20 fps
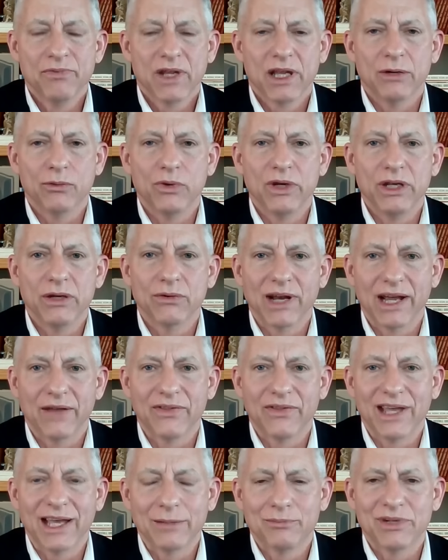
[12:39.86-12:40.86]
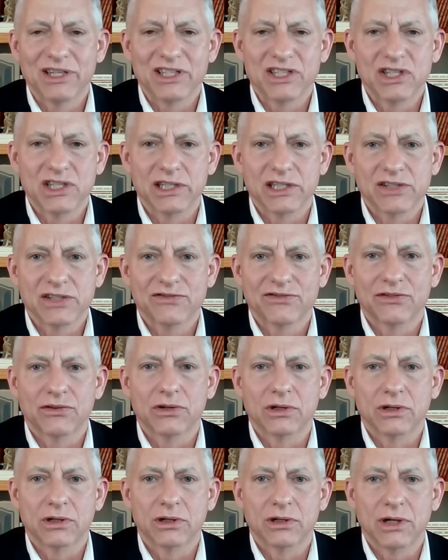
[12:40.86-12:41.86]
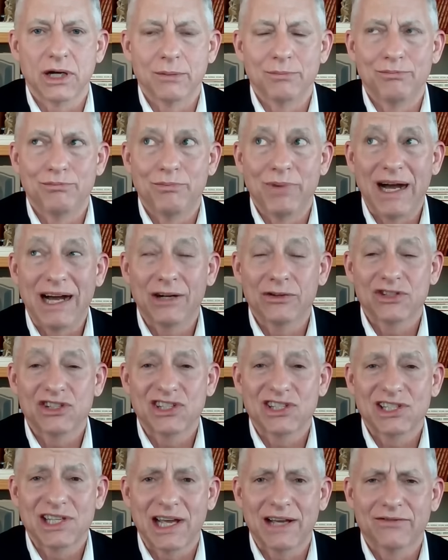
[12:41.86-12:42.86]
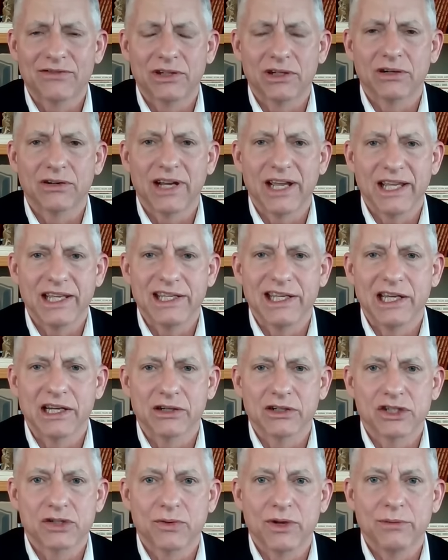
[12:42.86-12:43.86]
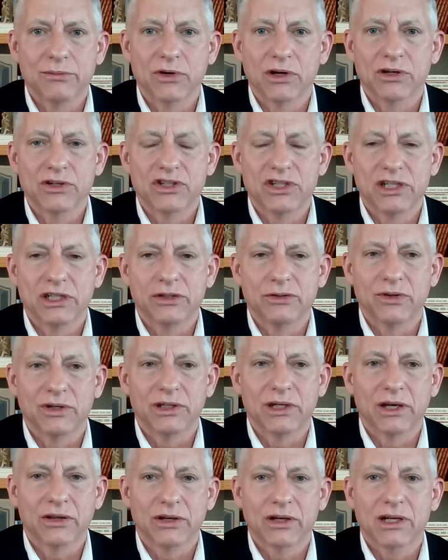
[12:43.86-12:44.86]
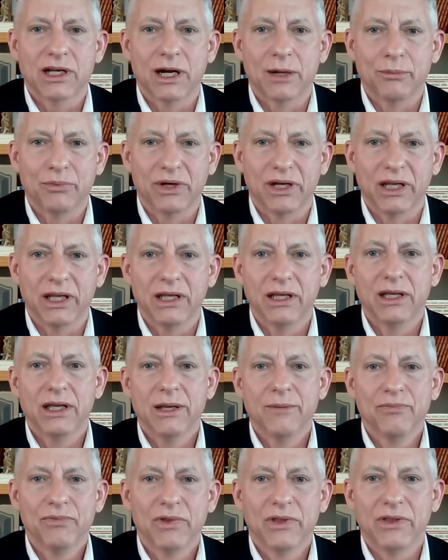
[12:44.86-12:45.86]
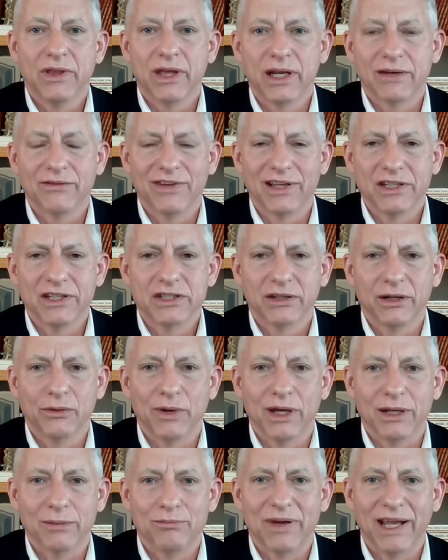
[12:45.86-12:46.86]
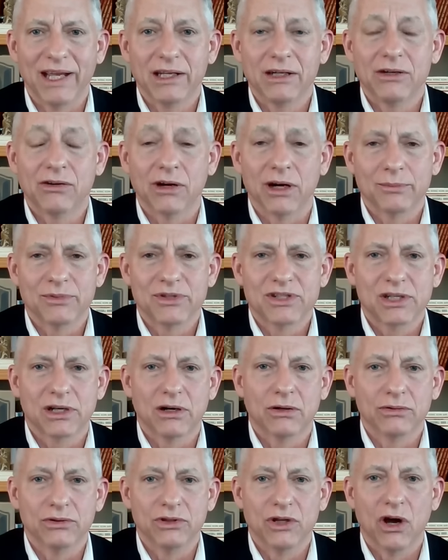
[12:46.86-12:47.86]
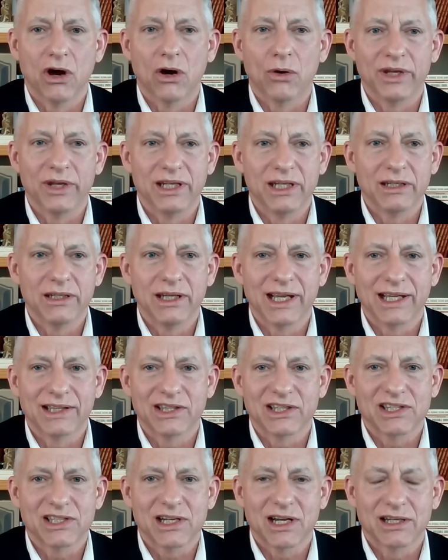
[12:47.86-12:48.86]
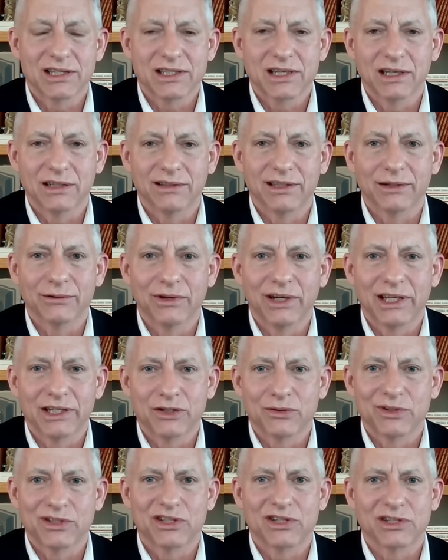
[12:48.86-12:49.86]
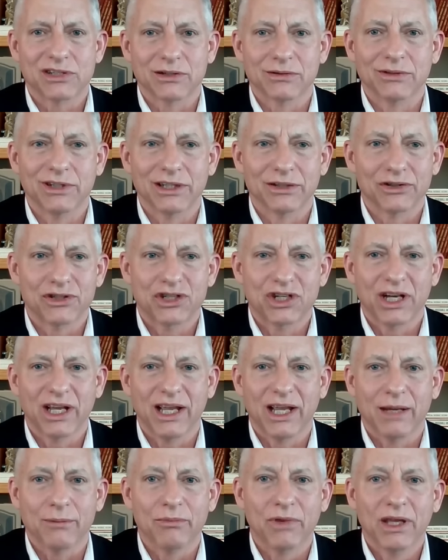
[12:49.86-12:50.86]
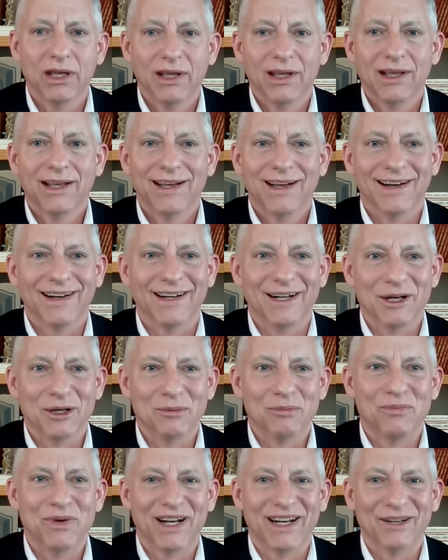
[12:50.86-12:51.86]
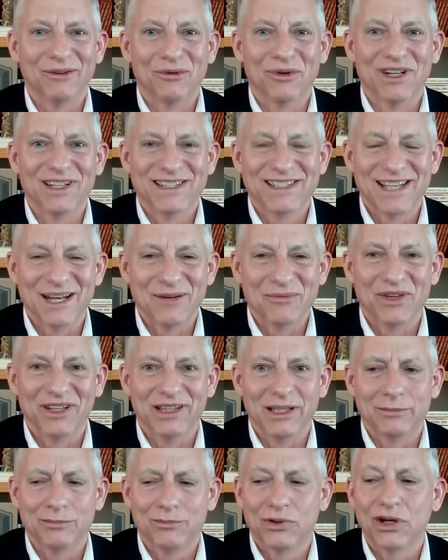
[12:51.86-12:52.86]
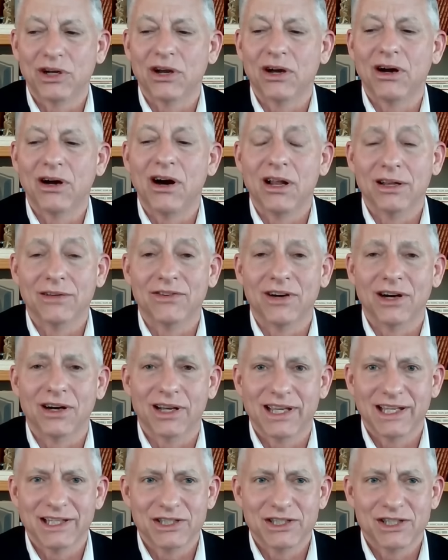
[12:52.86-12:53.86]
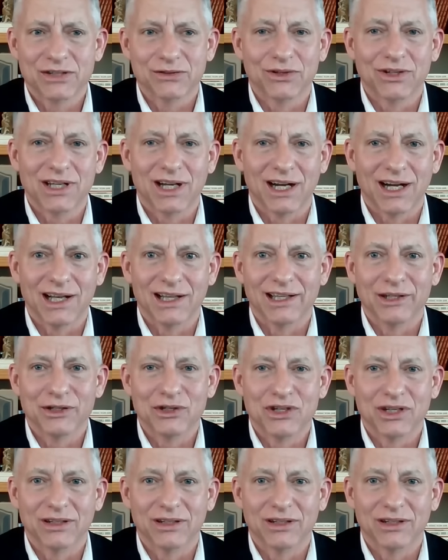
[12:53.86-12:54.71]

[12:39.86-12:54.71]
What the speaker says: And we ran that business for about 7 or 8 years. We merged into another company that eventually went bankrupt. So no, we didn't get disgustingly rich, which is a real shame. But it was something that put all of our kids through college.